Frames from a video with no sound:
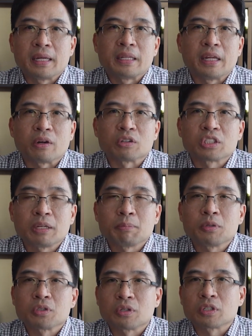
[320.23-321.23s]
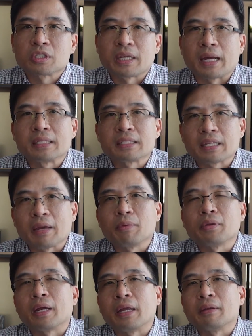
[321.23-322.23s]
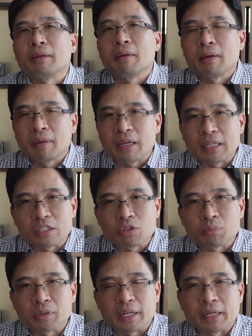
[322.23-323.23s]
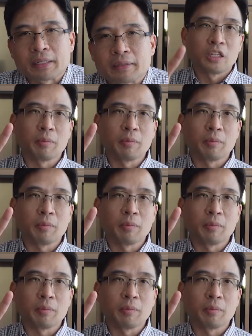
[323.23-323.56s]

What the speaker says: They are simple to understand, stable, and easy to predict.